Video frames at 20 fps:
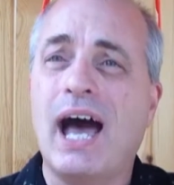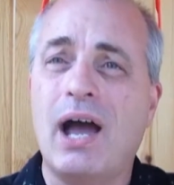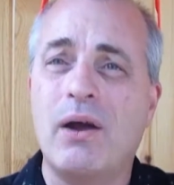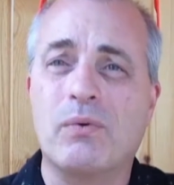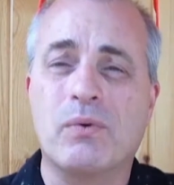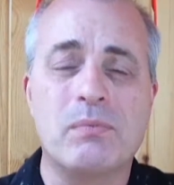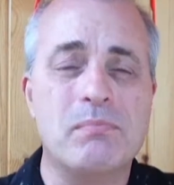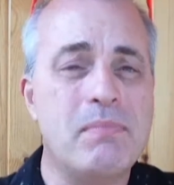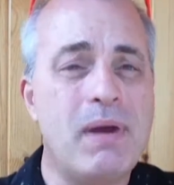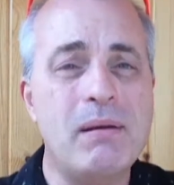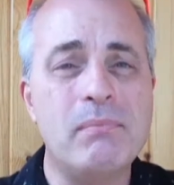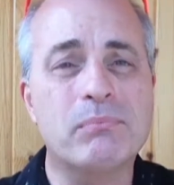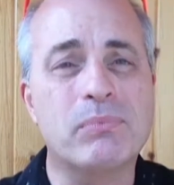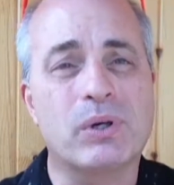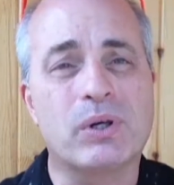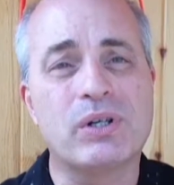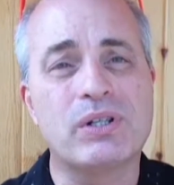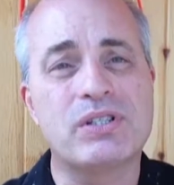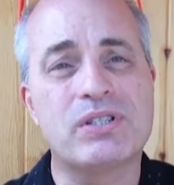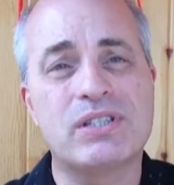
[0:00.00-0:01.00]
I
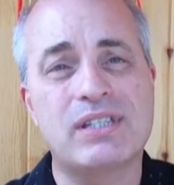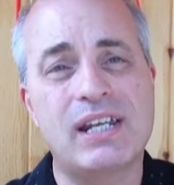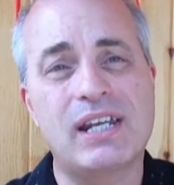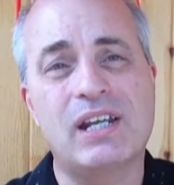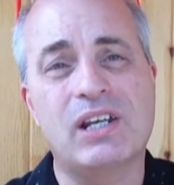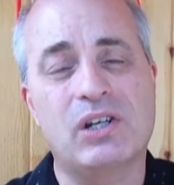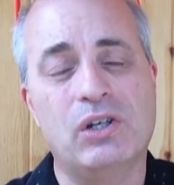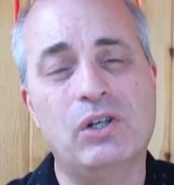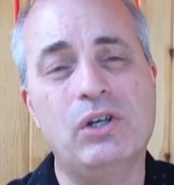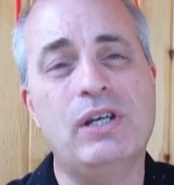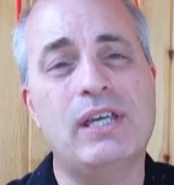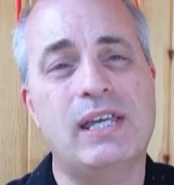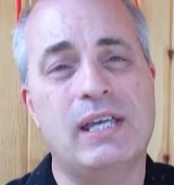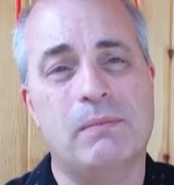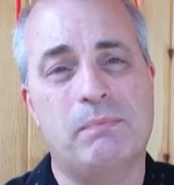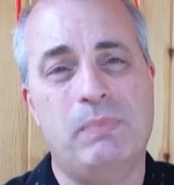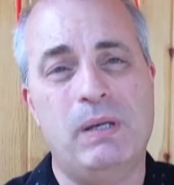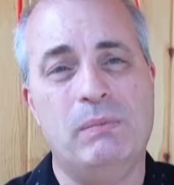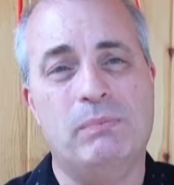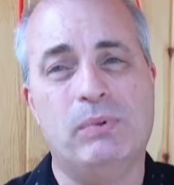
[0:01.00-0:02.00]
remember sitting and
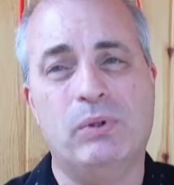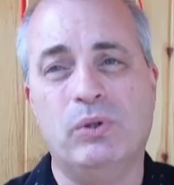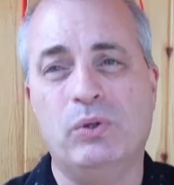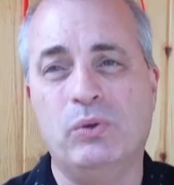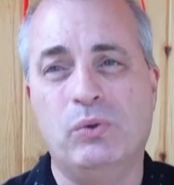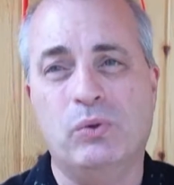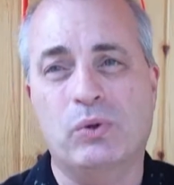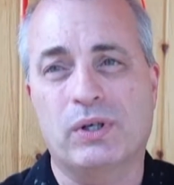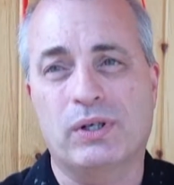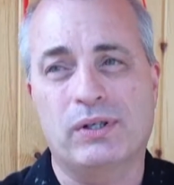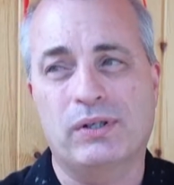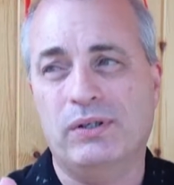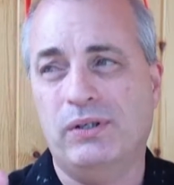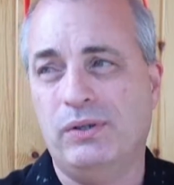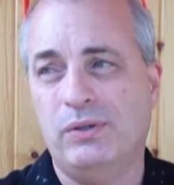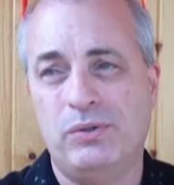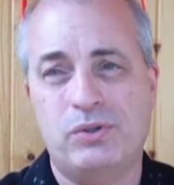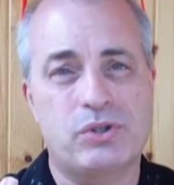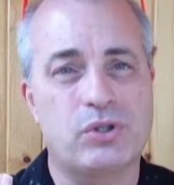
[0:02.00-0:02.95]
looking at people who